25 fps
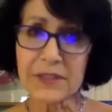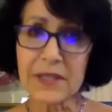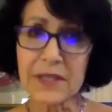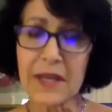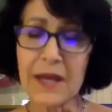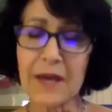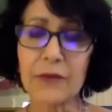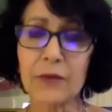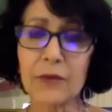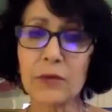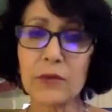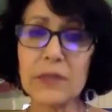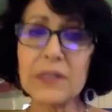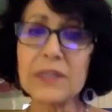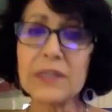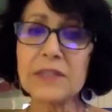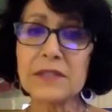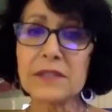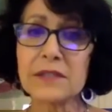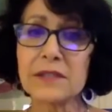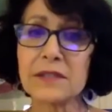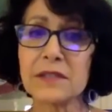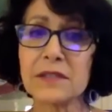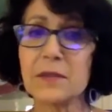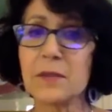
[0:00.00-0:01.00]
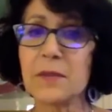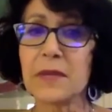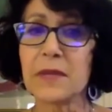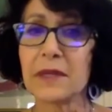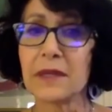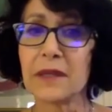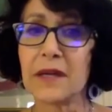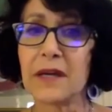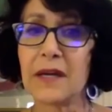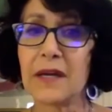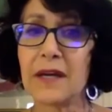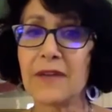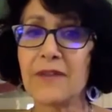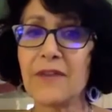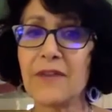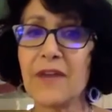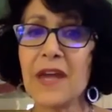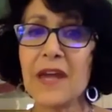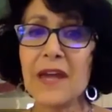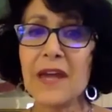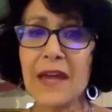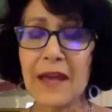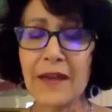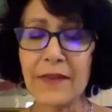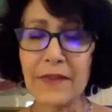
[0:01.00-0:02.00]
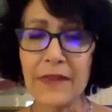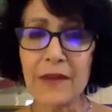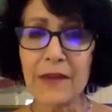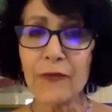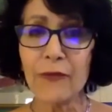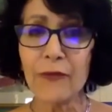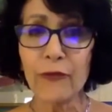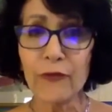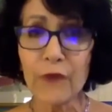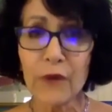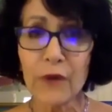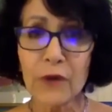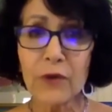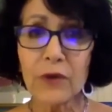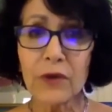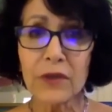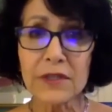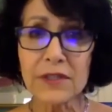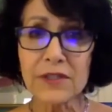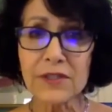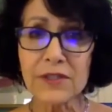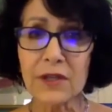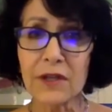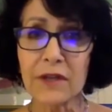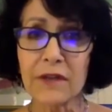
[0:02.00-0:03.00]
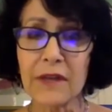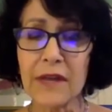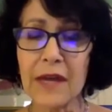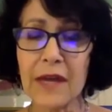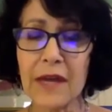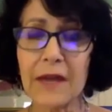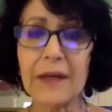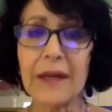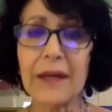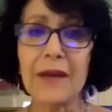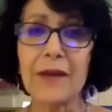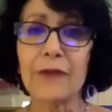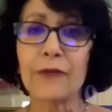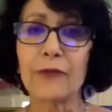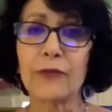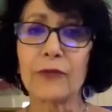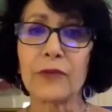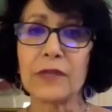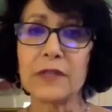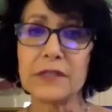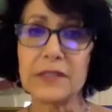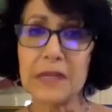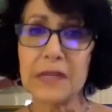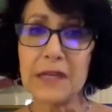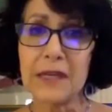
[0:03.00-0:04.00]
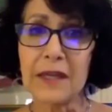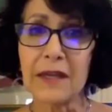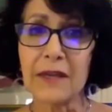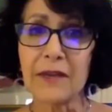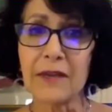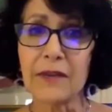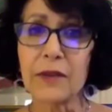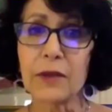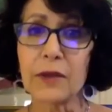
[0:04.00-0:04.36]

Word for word: They have a reason to be alive and they focus on that every day.